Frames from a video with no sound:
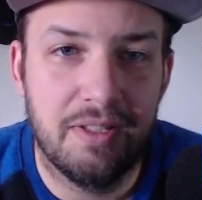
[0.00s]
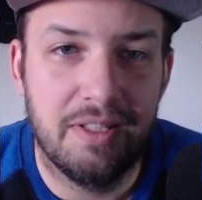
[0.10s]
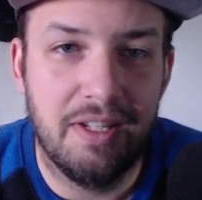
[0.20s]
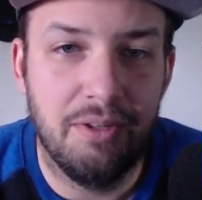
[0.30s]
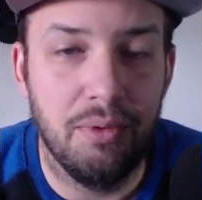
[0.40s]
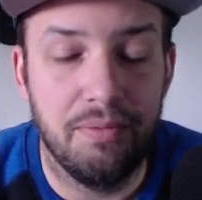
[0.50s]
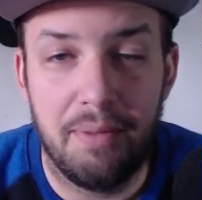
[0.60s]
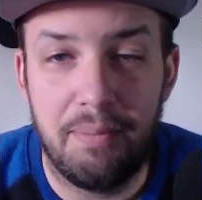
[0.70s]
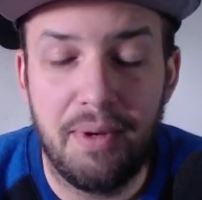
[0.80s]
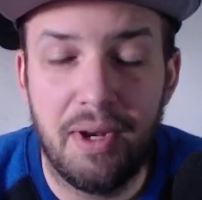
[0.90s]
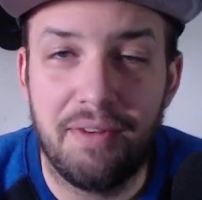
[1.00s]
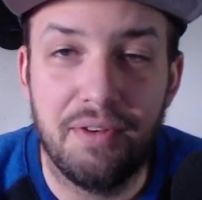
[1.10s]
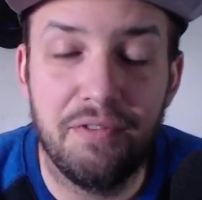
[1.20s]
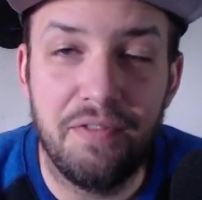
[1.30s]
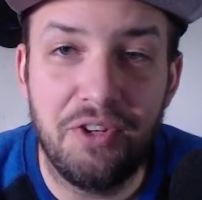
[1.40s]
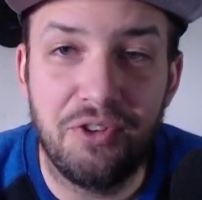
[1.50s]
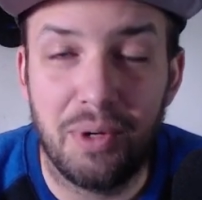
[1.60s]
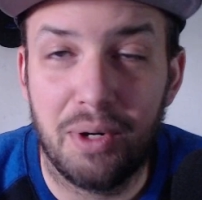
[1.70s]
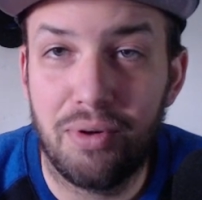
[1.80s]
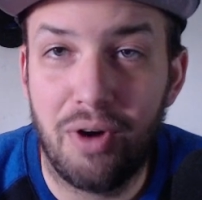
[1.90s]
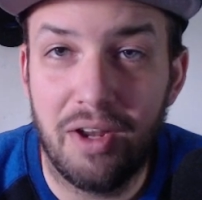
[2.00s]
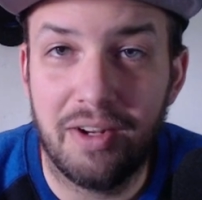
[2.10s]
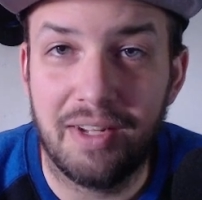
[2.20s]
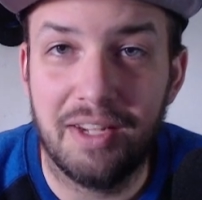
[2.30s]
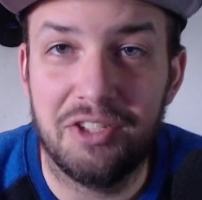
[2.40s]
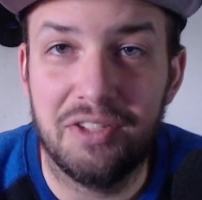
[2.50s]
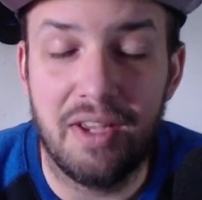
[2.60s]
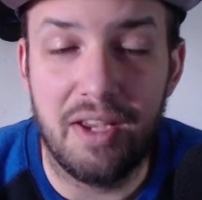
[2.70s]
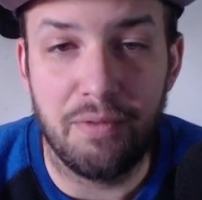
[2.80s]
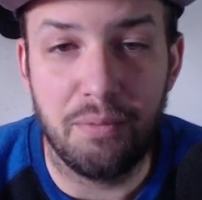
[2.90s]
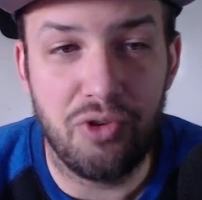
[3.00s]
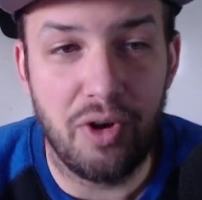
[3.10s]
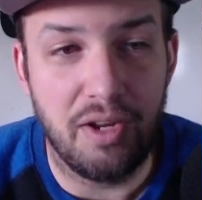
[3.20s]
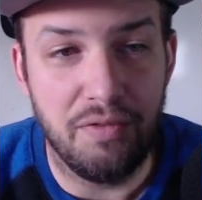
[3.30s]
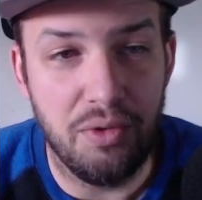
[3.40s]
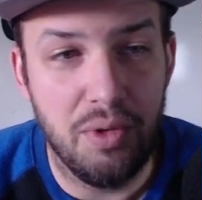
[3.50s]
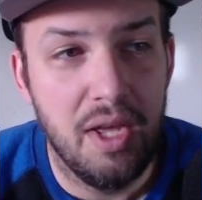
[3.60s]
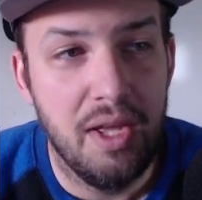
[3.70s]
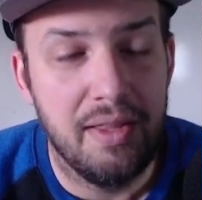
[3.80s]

a product, I should say, from TradingView.